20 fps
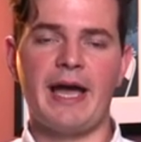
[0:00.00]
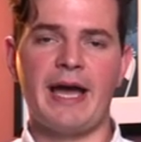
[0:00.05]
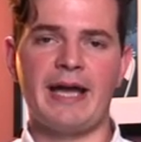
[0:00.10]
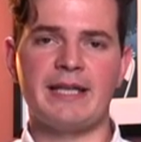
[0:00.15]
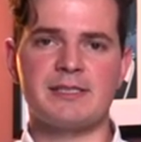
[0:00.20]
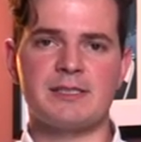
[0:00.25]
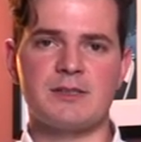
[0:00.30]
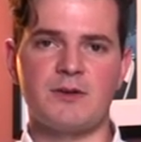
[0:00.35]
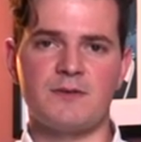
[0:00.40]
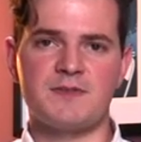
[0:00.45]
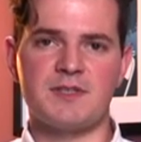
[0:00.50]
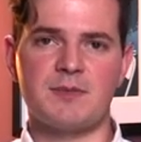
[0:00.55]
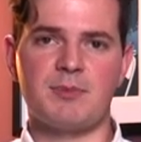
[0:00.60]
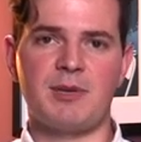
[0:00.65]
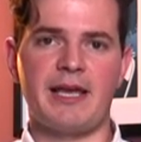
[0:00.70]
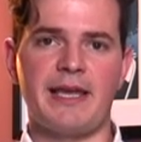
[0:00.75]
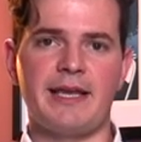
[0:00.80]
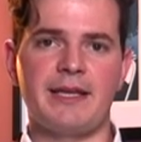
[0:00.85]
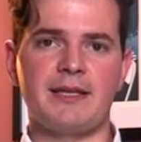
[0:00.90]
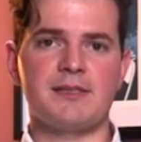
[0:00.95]
and softer
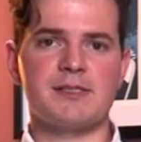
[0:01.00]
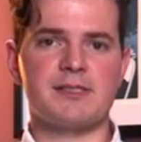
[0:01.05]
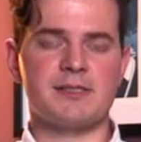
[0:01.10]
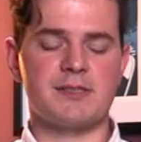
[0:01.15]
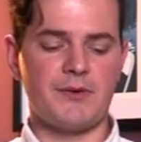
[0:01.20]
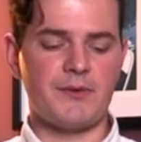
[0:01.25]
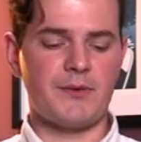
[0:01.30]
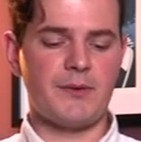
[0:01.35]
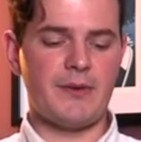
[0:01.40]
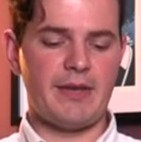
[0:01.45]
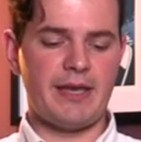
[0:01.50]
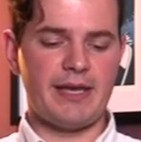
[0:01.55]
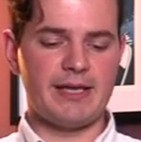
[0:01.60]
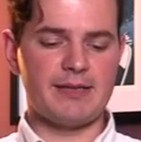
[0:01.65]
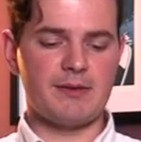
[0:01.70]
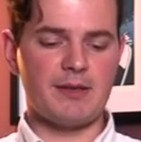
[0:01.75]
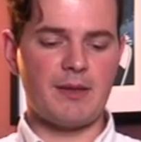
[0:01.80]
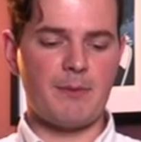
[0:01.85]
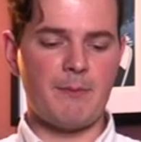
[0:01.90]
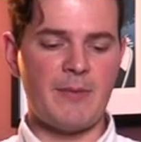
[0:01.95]
playing. So
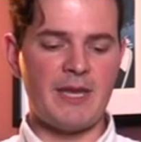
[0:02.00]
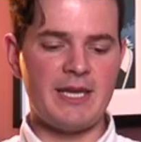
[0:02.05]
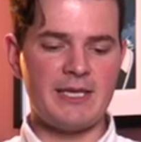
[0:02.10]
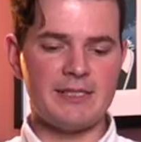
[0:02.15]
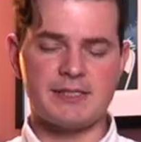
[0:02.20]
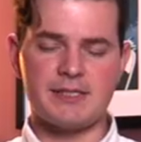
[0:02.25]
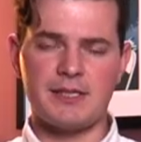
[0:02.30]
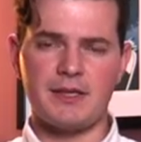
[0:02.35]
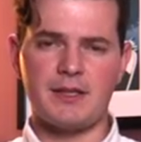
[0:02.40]
it means